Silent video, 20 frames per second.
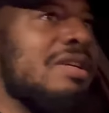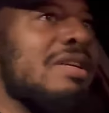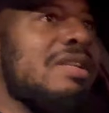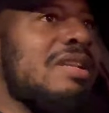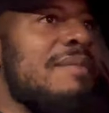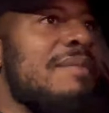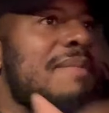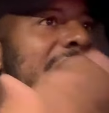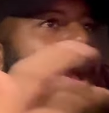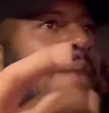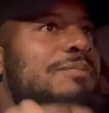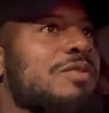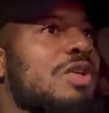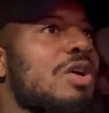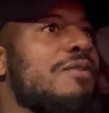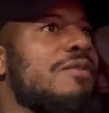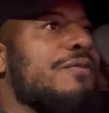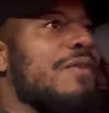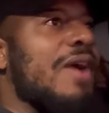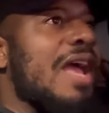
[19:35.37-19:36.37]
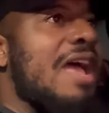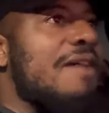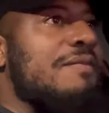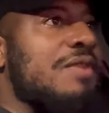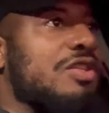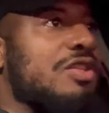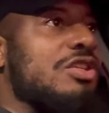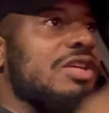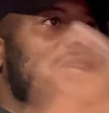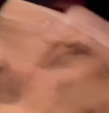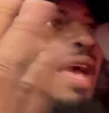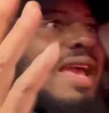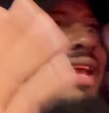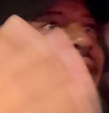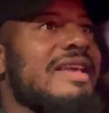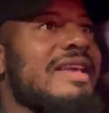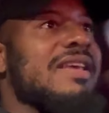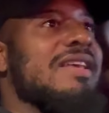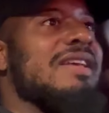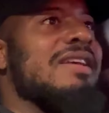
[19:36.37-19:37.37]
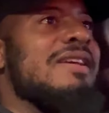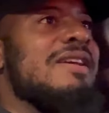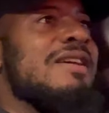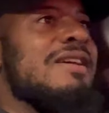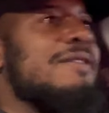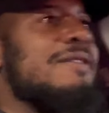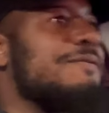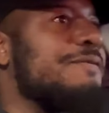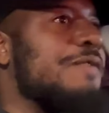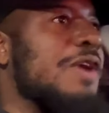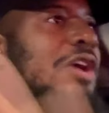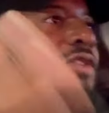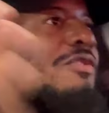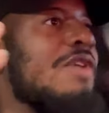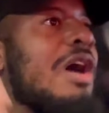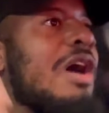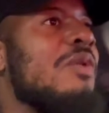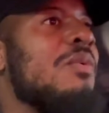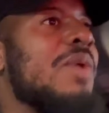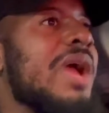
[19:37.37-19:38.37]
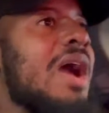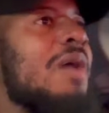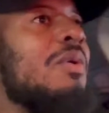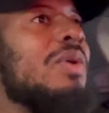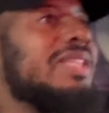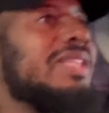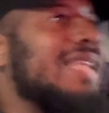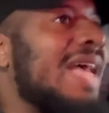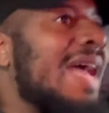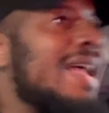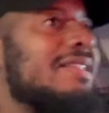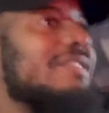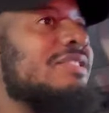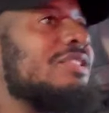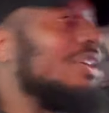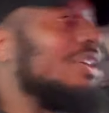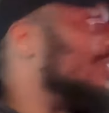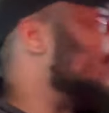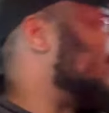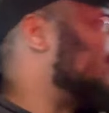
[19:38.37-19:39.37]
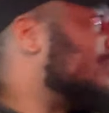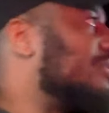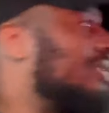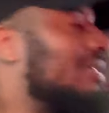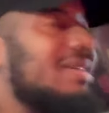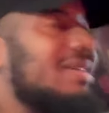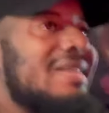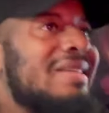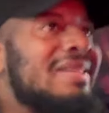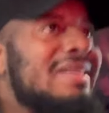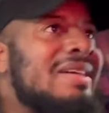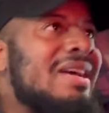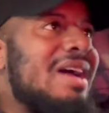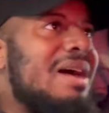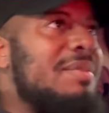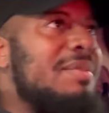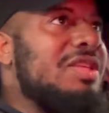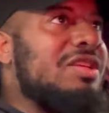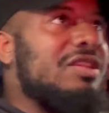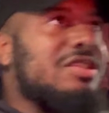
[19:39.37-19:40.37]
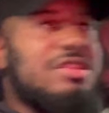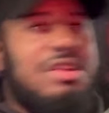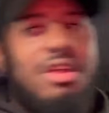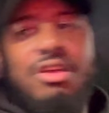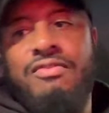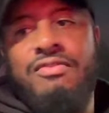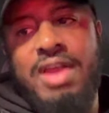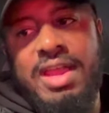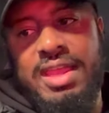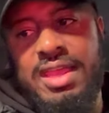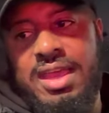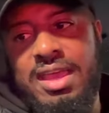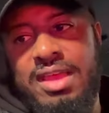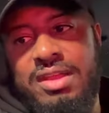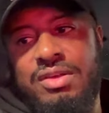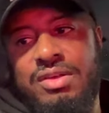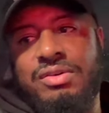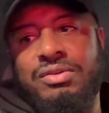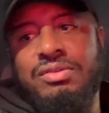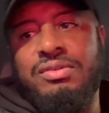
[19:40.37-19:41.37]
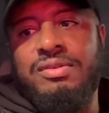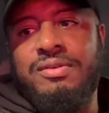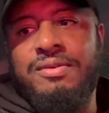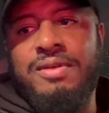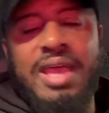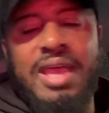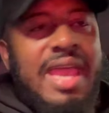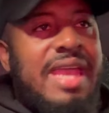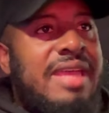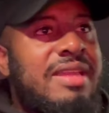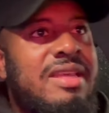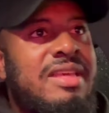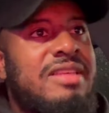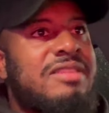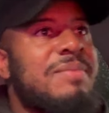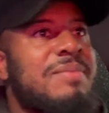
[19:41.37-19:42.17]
the map took forever to like figure out where i was at so i'm gonna just turn right here though hate these